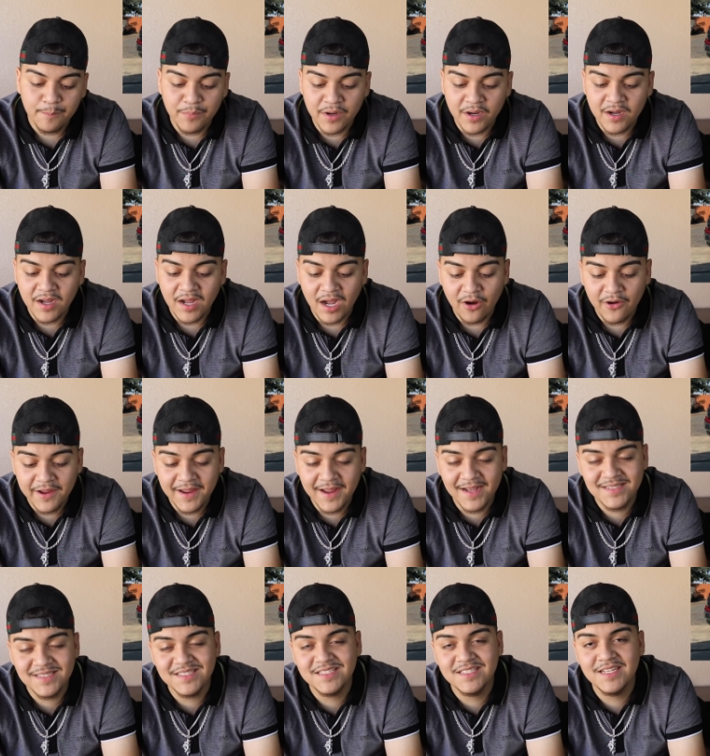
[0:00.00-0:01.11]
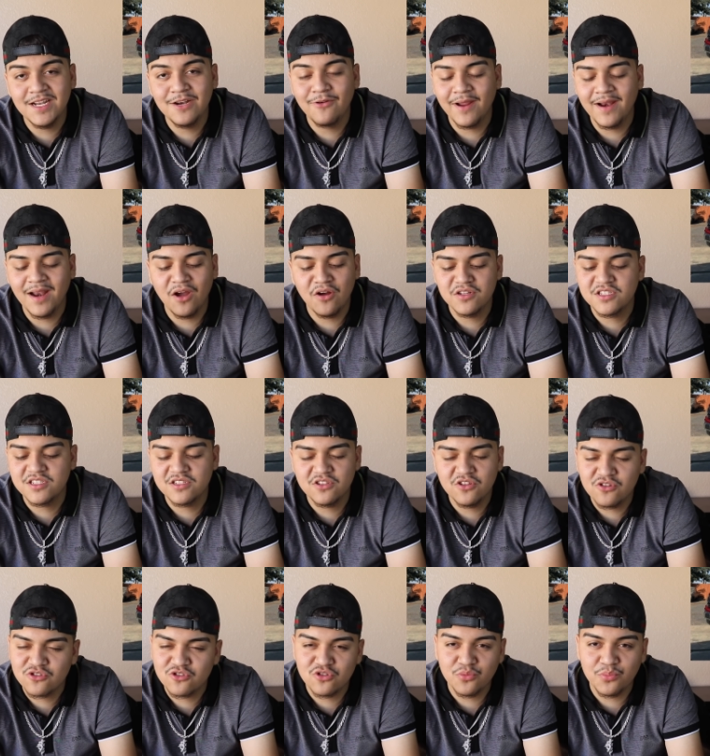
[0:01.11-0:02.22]
But how he has it sitting right now, it's
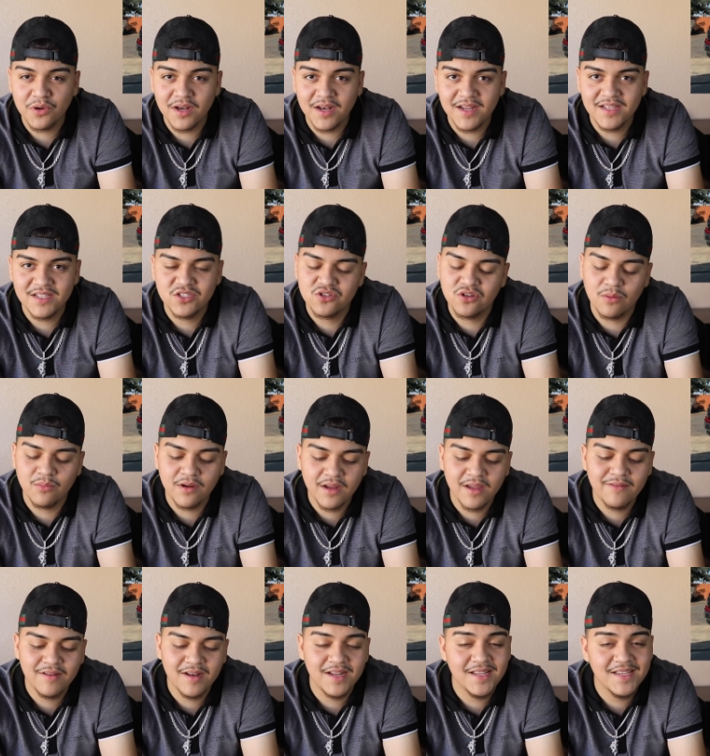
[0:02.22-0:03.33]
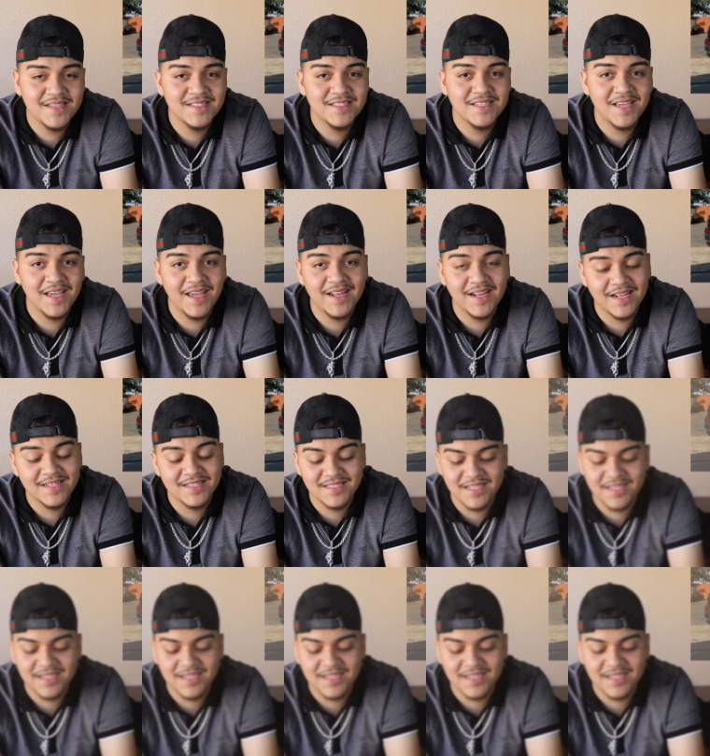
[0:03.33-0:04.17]
still super clean. So I'm gonna give it an easy eight out of